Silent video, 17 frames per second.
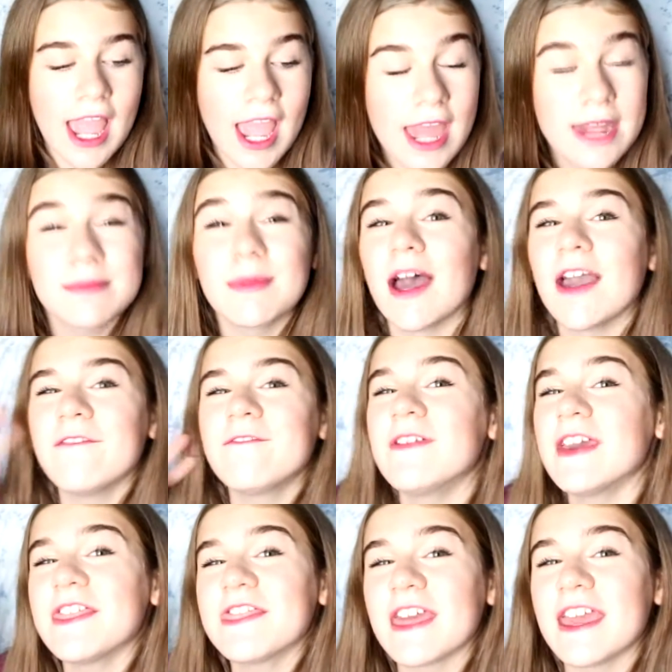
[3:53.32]
And my
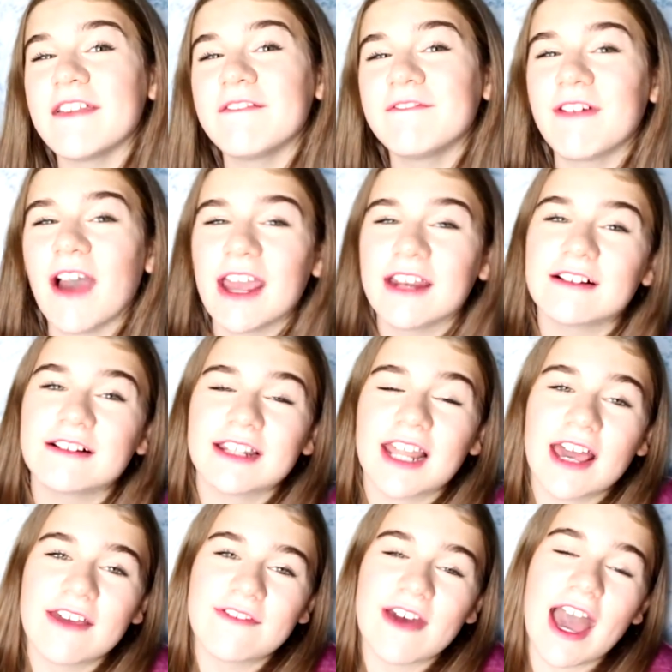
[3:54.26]
fifth and final
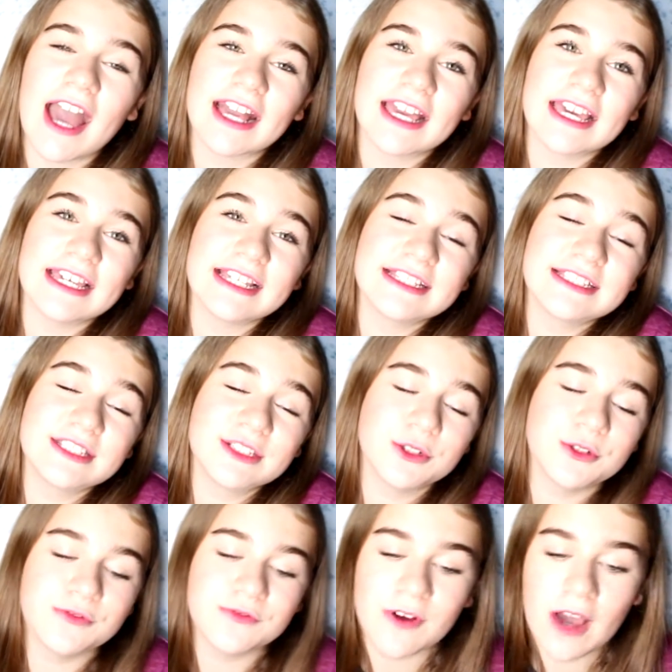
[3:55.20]
life hack is
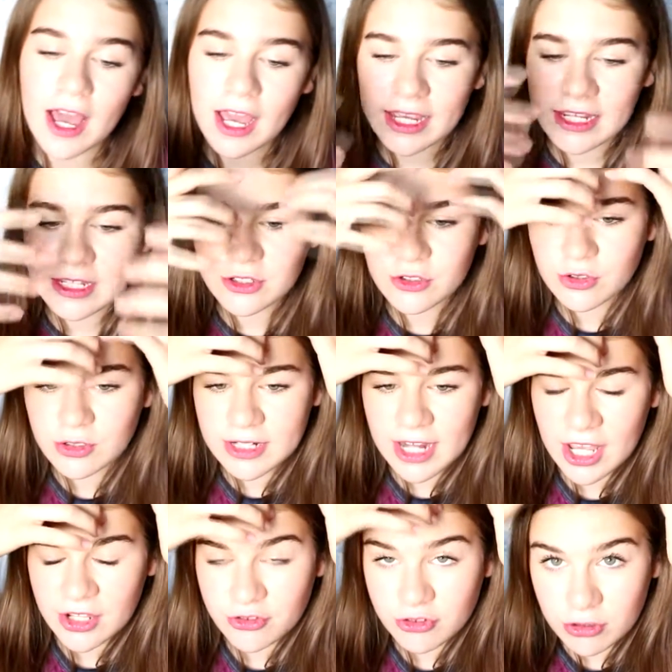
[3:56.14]
to find your
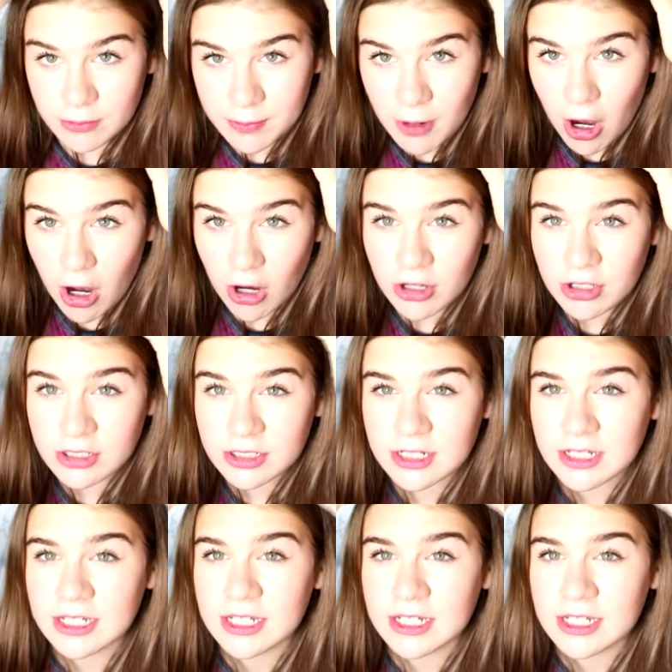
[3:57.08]
natural part.